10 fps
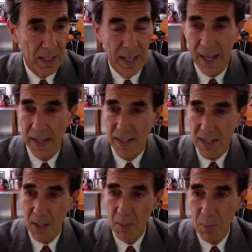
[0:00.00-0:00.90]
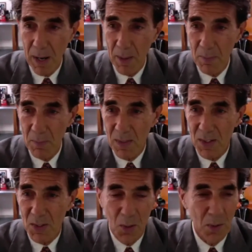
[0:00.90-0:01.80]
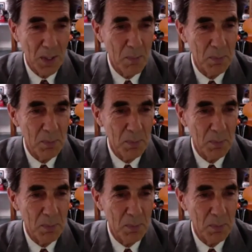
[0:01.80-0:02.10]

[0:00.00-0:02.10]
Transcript: Uh. Dark Bob shows up